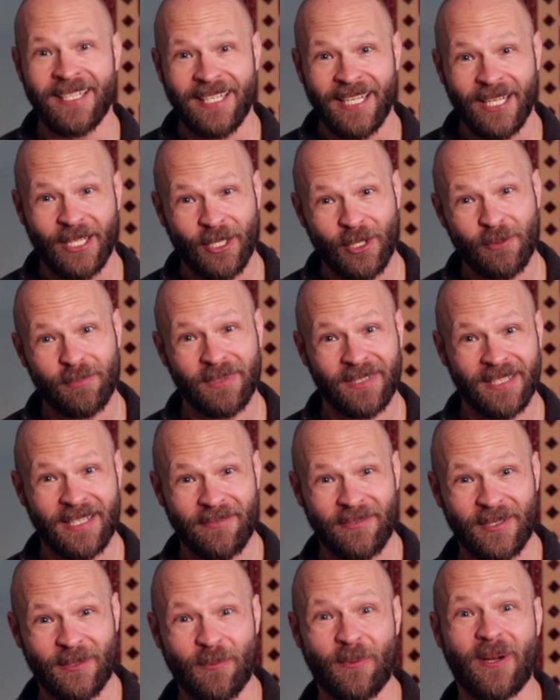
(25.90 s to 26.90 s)
Hello,
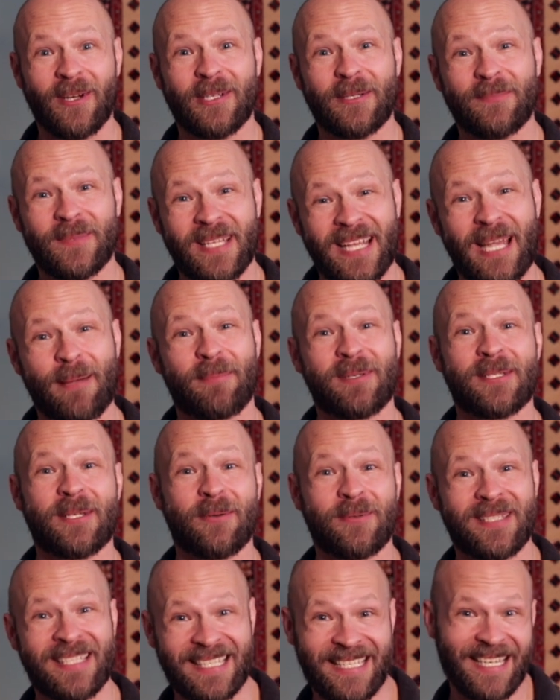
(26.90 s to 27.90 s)
beloved. Welcome to
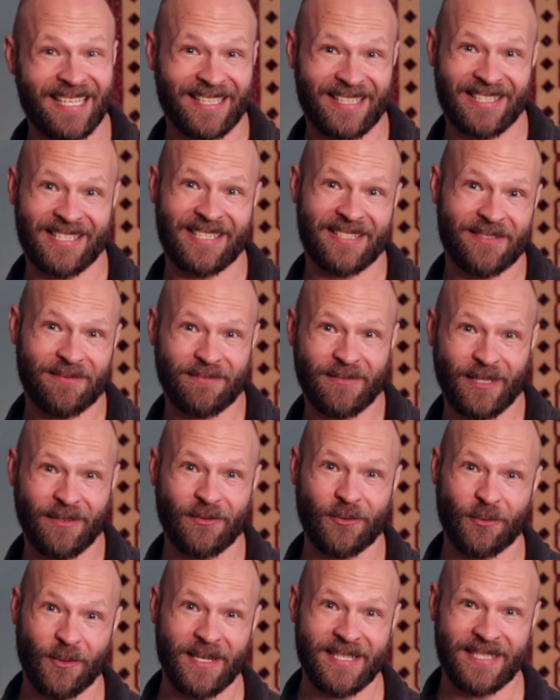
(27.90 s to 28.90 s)
episode six
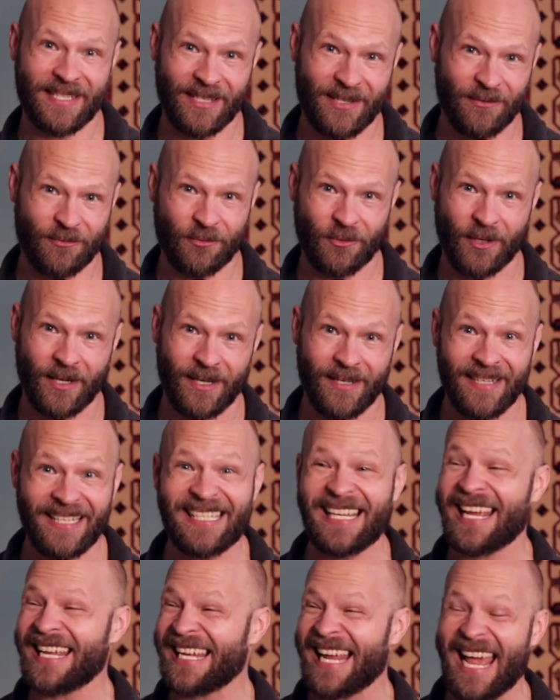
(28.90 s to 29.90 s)
of Grace at the Fray.
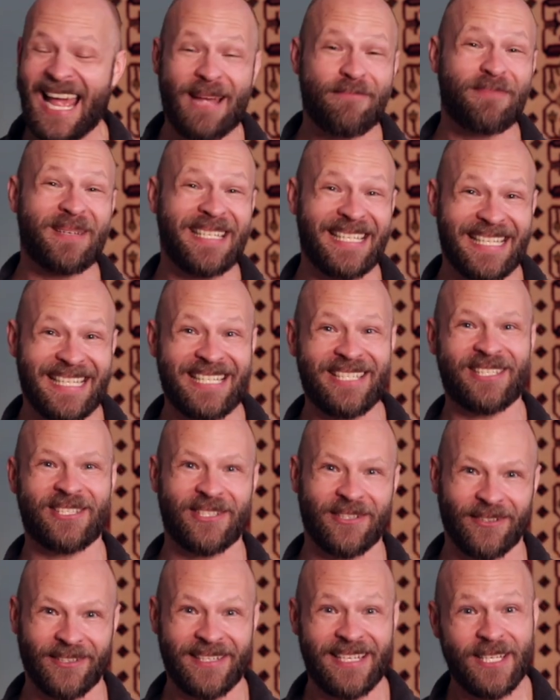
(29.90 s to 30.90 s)
And, and happy
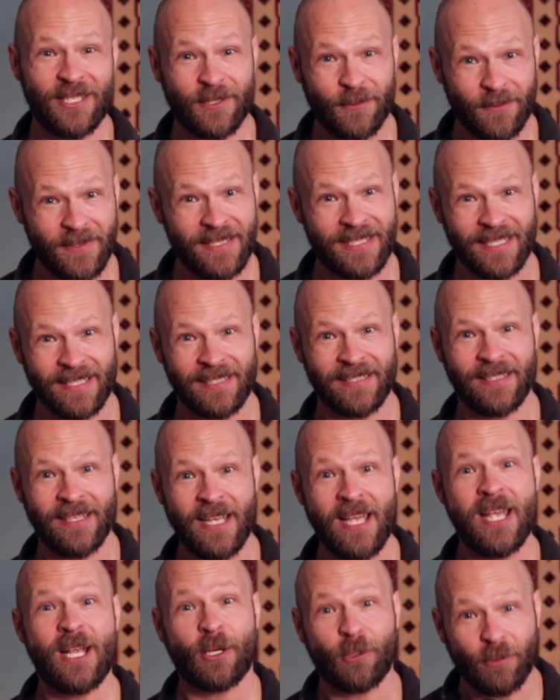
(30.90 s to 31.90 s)
Easter. He is risen.
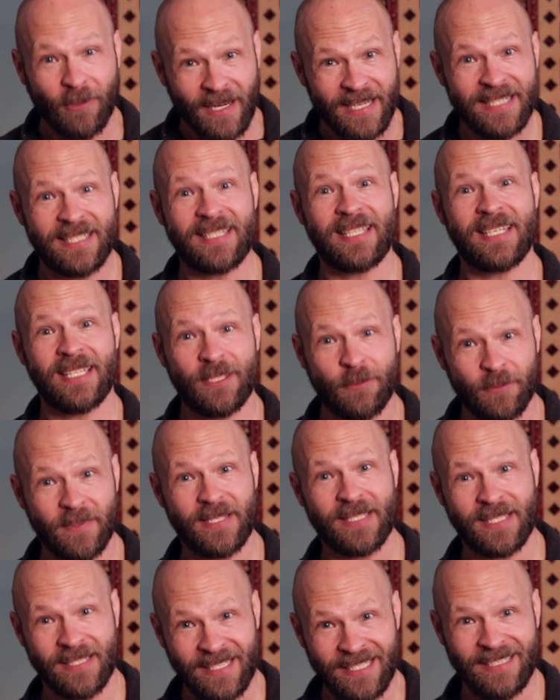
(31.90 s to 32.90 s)
Christ is
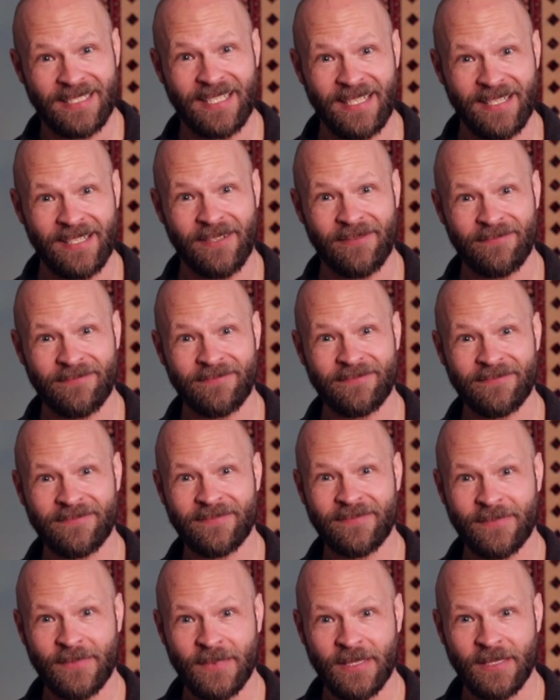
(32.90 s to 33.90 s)
risen indeed.
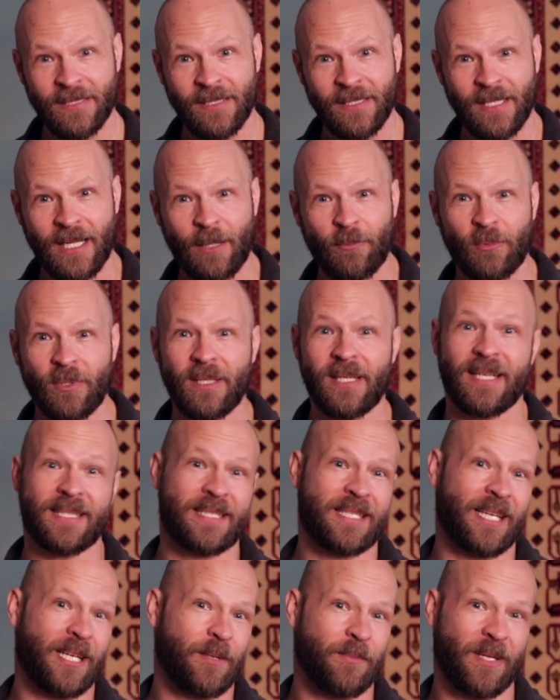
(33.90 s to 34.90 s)
I'm really
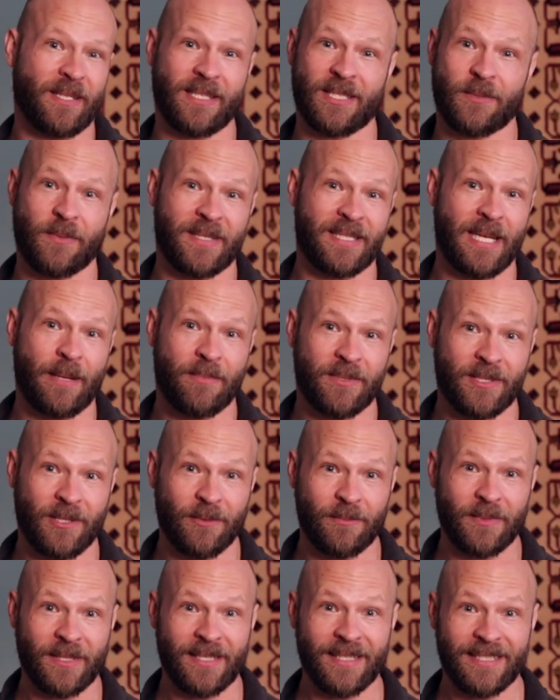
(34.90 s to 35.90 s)
excited about this week's
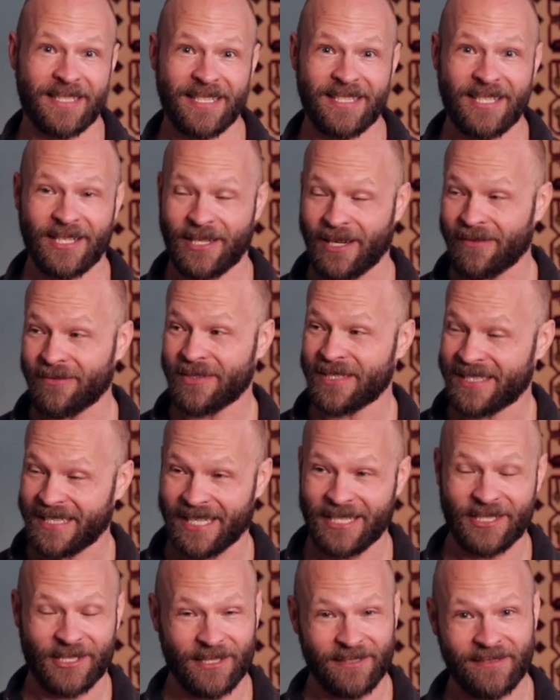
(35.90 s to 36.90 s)
episode because it's a
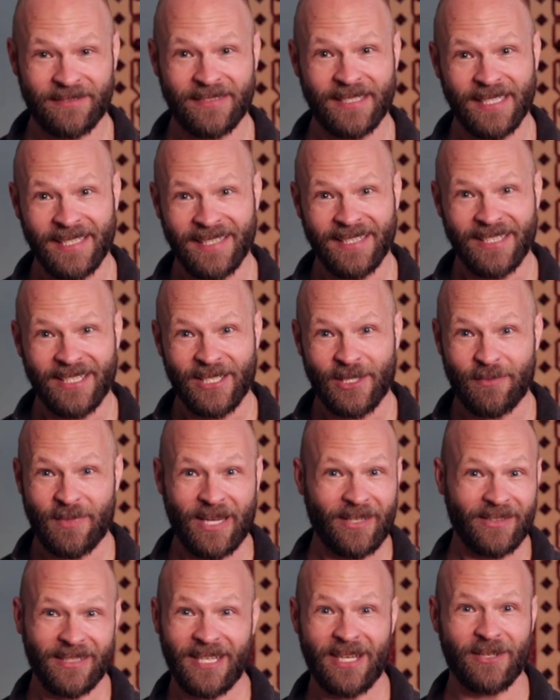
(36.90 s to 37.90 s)
conversation
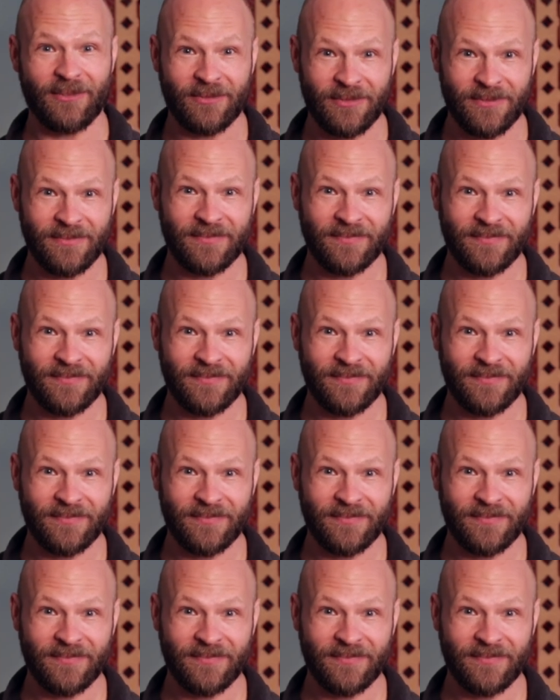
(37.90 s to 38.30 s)
about love.